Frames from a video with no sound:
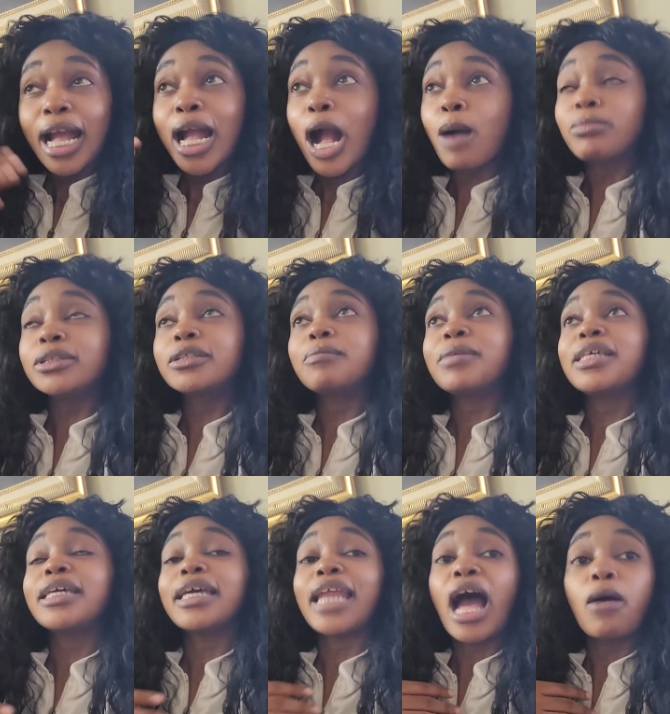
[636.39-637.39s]
Come to
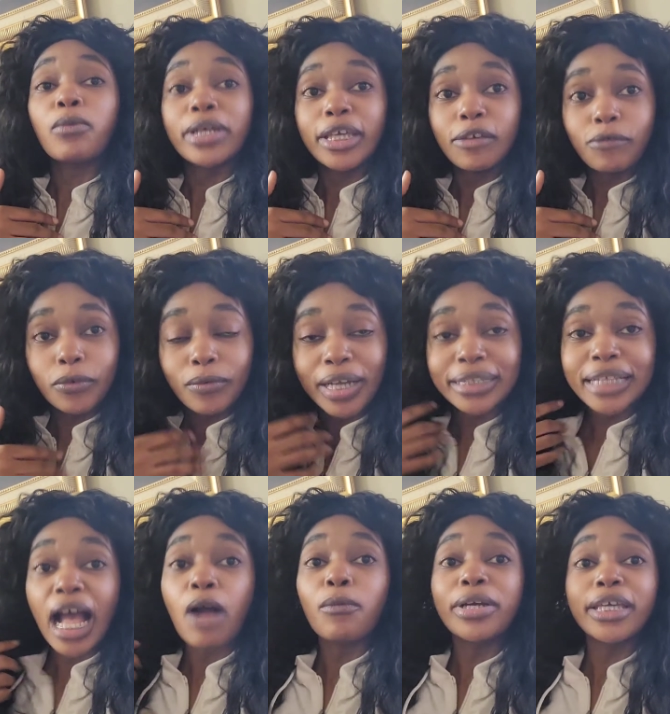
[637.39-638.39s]
me and I will give you rest.
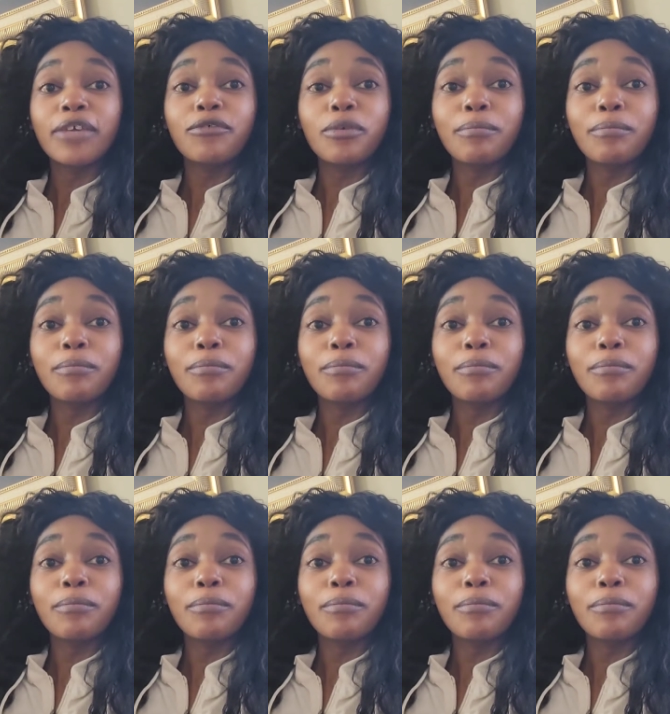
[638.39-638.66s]
I will give